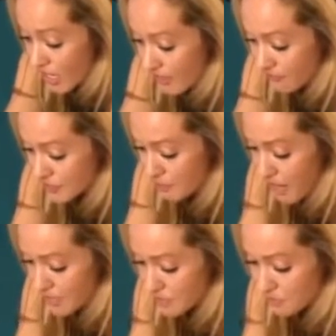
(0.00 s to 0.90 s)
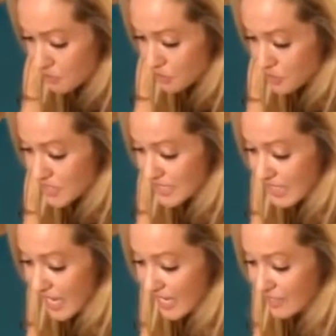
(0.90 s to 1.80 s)
if it's possible, you
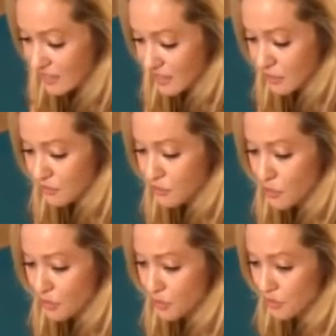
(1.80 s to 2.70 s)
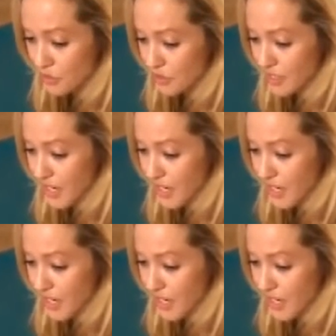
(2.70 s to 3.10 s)
slide forward,